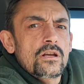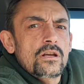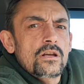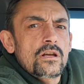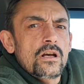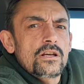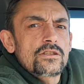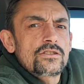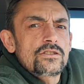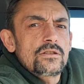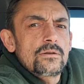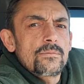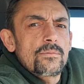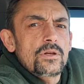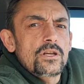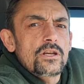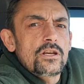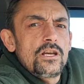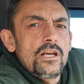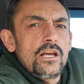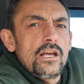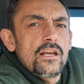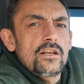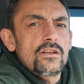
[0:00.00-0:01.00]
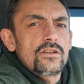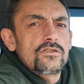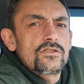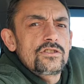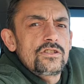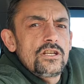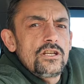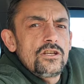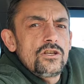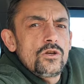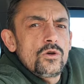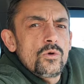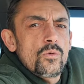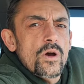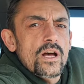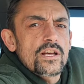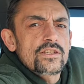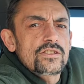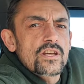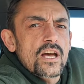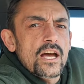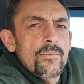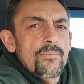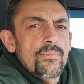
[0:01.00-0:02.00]

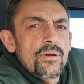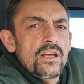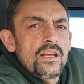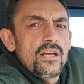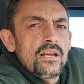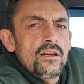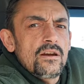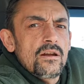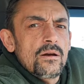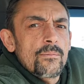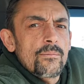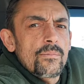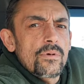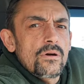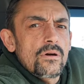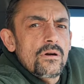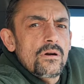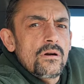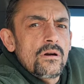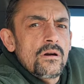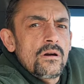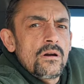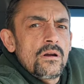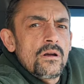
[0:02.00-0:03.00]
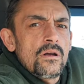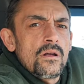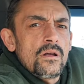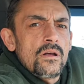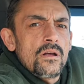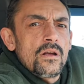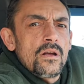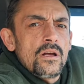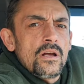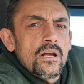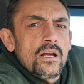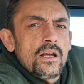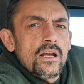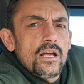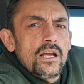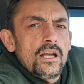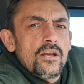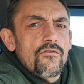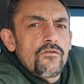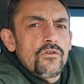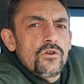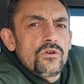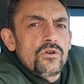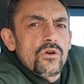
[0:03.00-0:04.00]
CUSIP number.
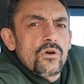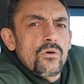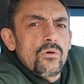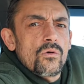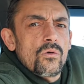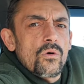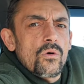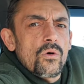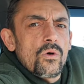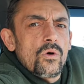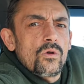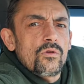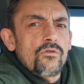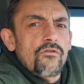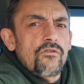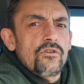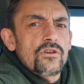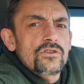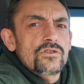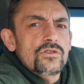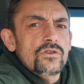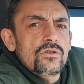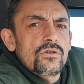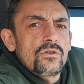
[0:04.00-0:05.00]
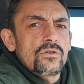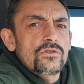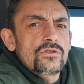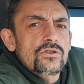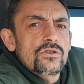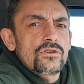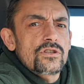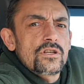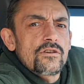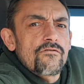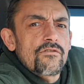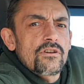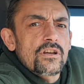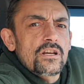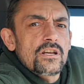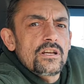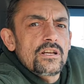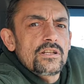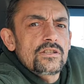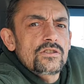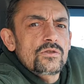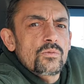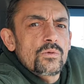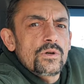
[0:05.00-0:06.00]
If you don't hold physical
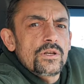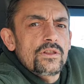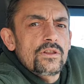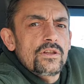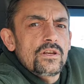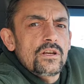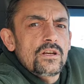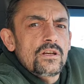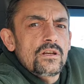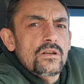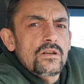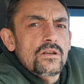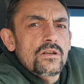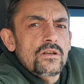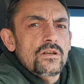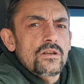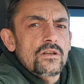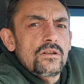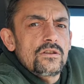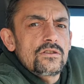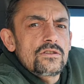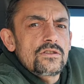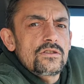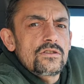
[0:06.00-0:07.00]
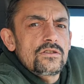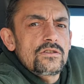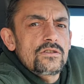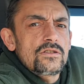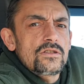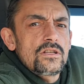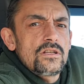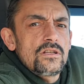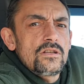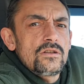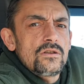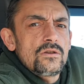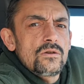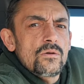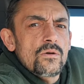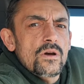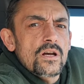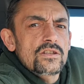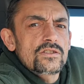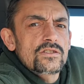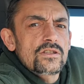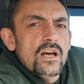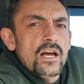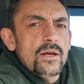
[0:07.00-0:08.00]
certificates with the
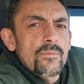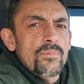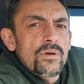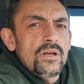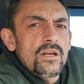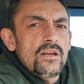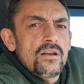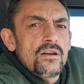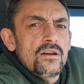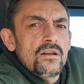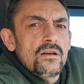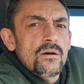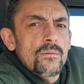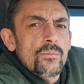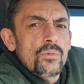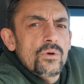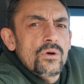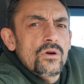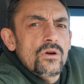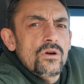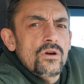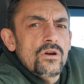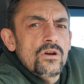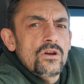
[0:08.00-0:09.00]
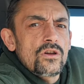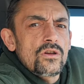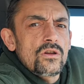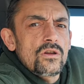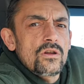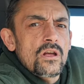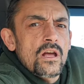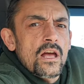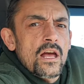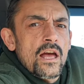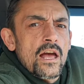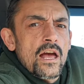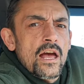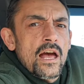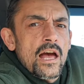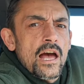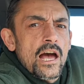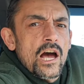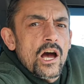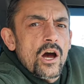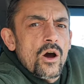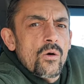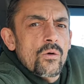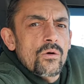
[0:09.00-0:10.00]
CUSIP number,
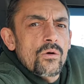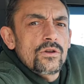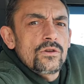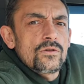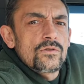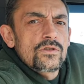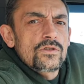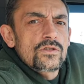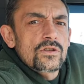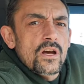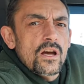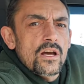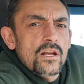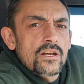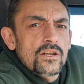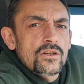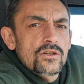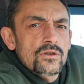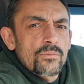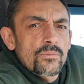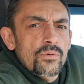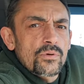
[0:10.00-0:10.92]
how are you signing to